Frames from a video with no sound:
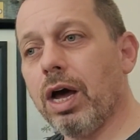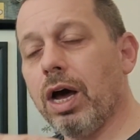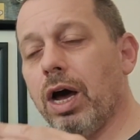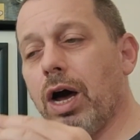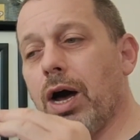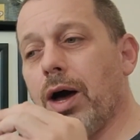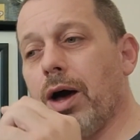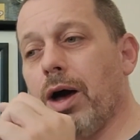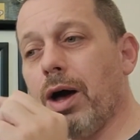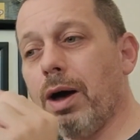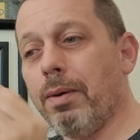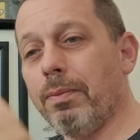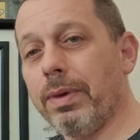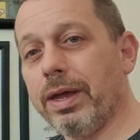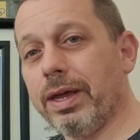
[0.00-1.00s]

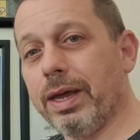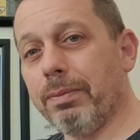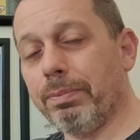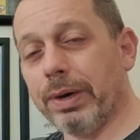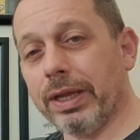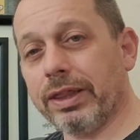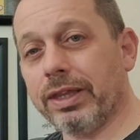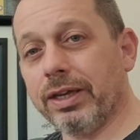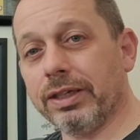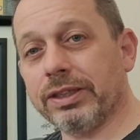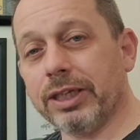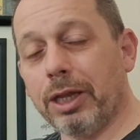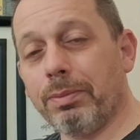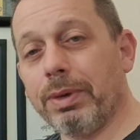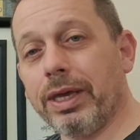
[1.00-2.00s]
But the
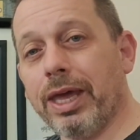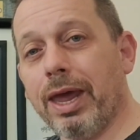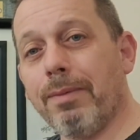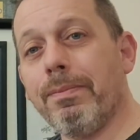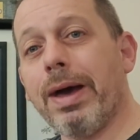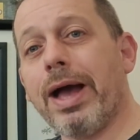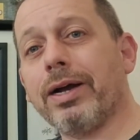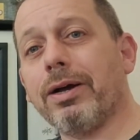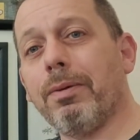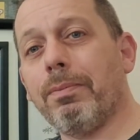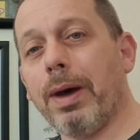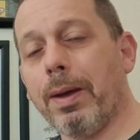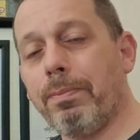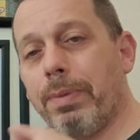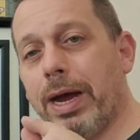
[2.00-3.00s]
Solomon came back
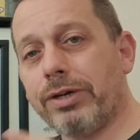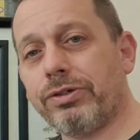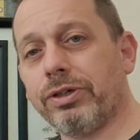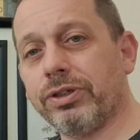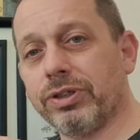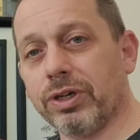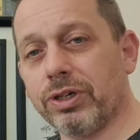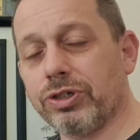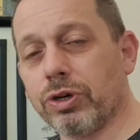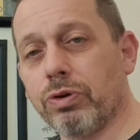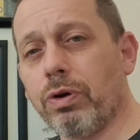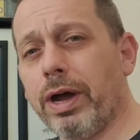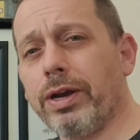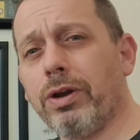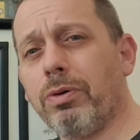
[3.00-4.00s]
up by Patrick Zurcher,
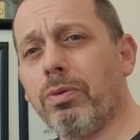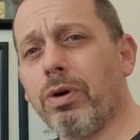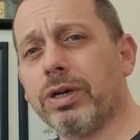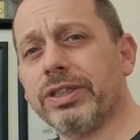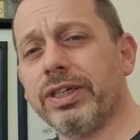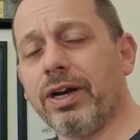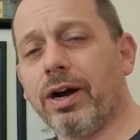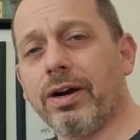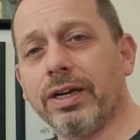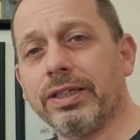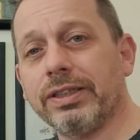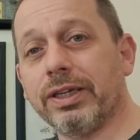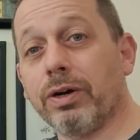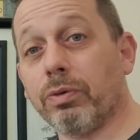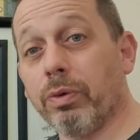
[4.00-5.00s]
who I know more as an
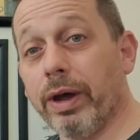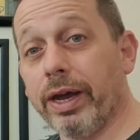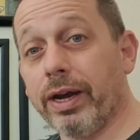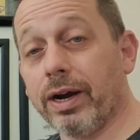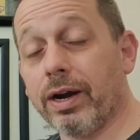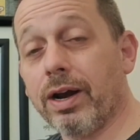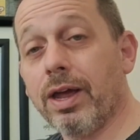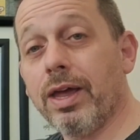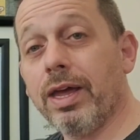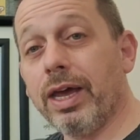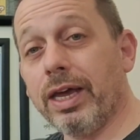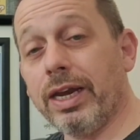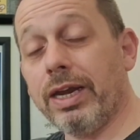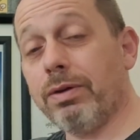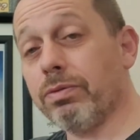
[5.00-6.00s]
artist than a writer.
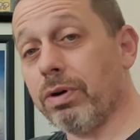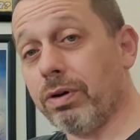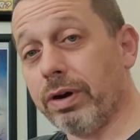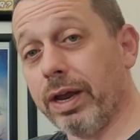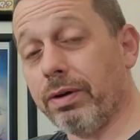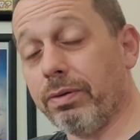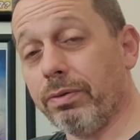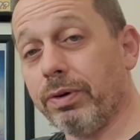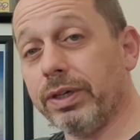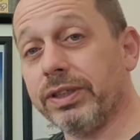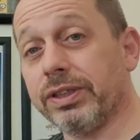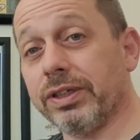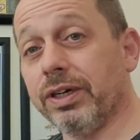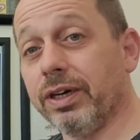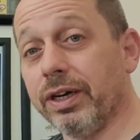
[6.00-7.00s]
And he wrote it,
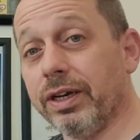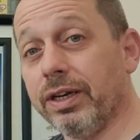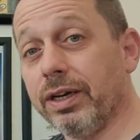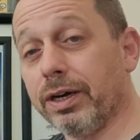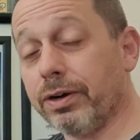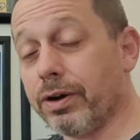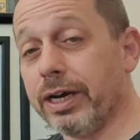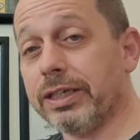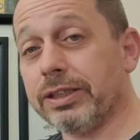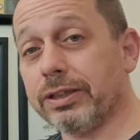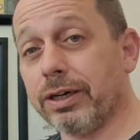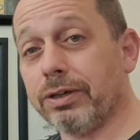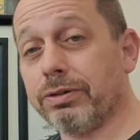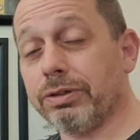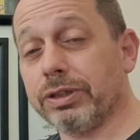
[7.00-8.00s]
was good. A great
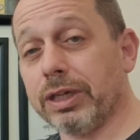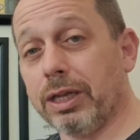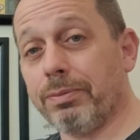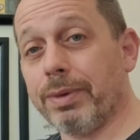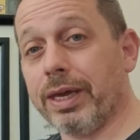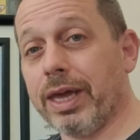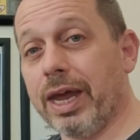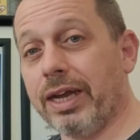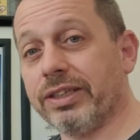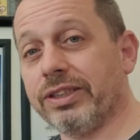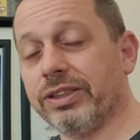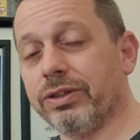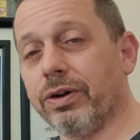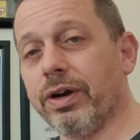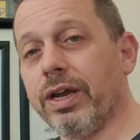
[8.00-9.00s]
start to a Solomon Kane
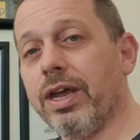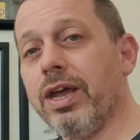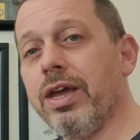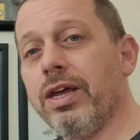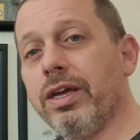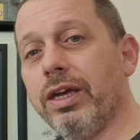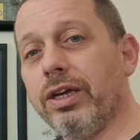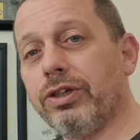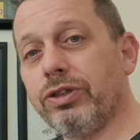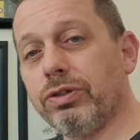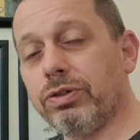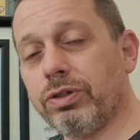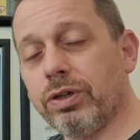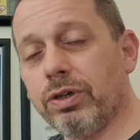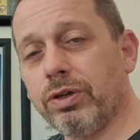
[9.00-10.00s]
story.
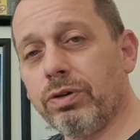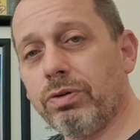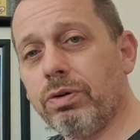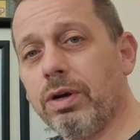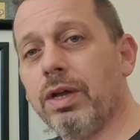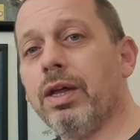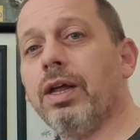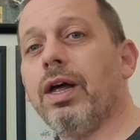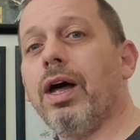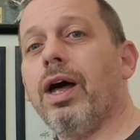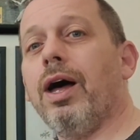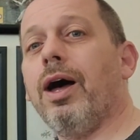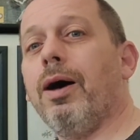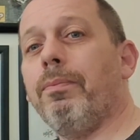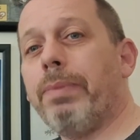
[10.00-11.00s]
Issue 2,
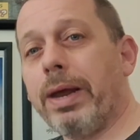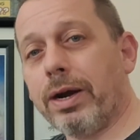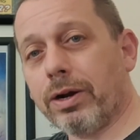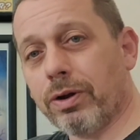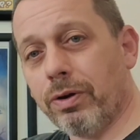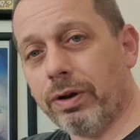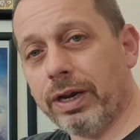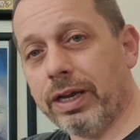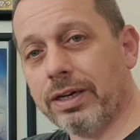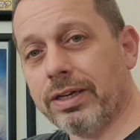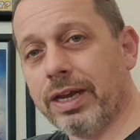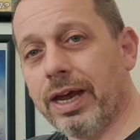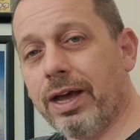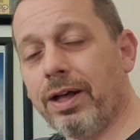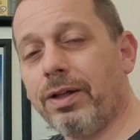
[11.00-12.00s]
better Conan
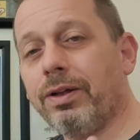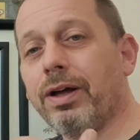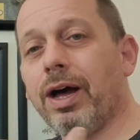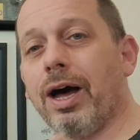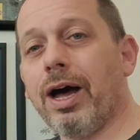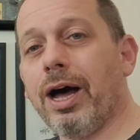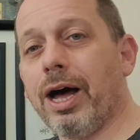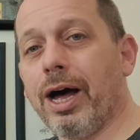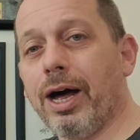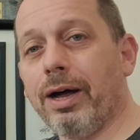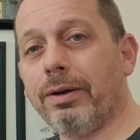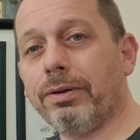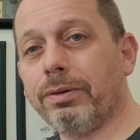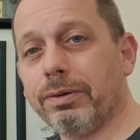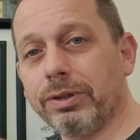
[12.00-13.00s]

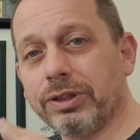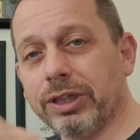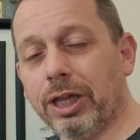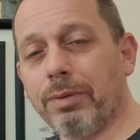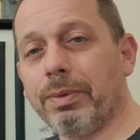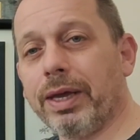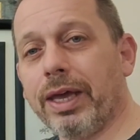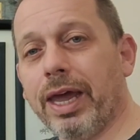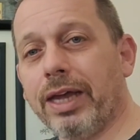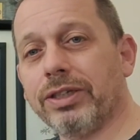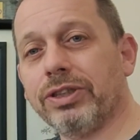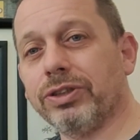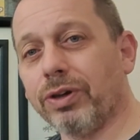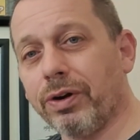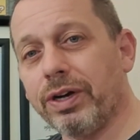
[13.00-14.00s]
tale. Solomon
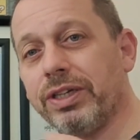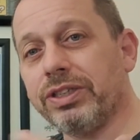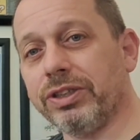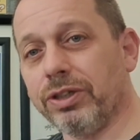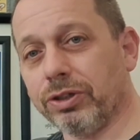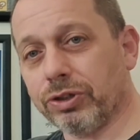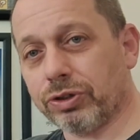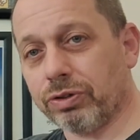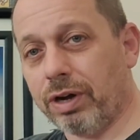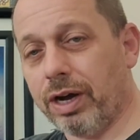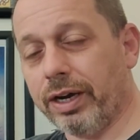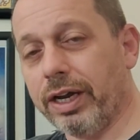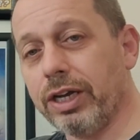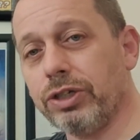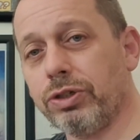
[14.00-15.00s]
Kane story, still
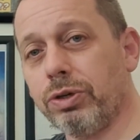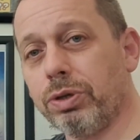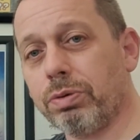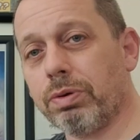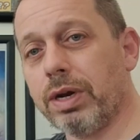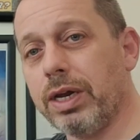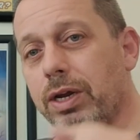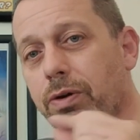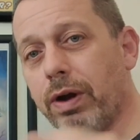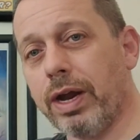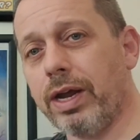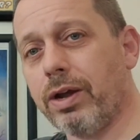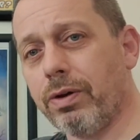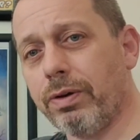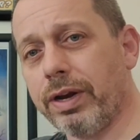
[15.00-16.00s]
strong. Issue 3,
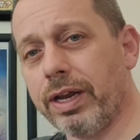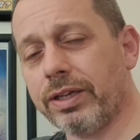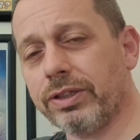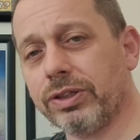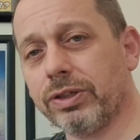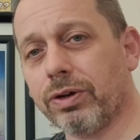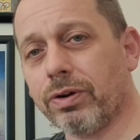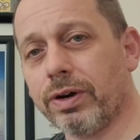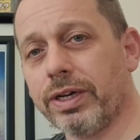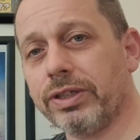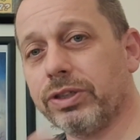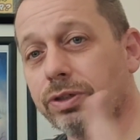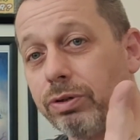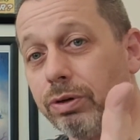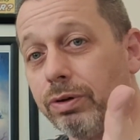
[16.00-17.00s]
great Conan
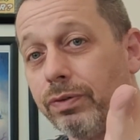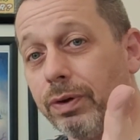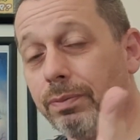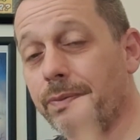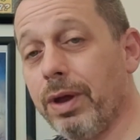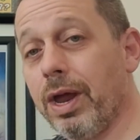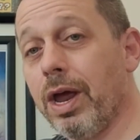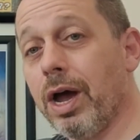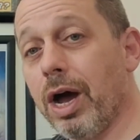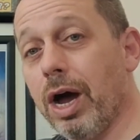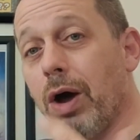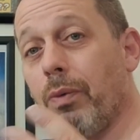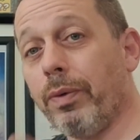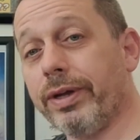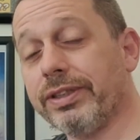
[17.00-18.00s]
stories, 2 of them.
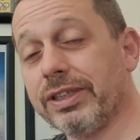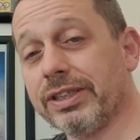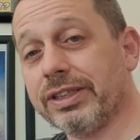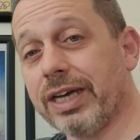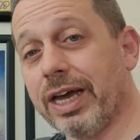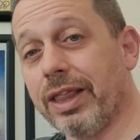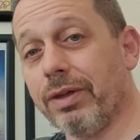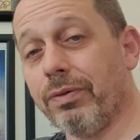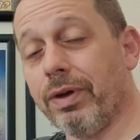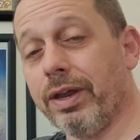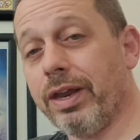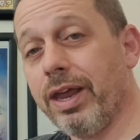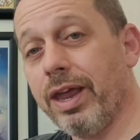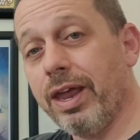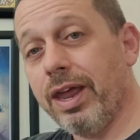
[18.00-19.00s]
One's a silent
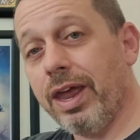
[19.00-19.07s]
one.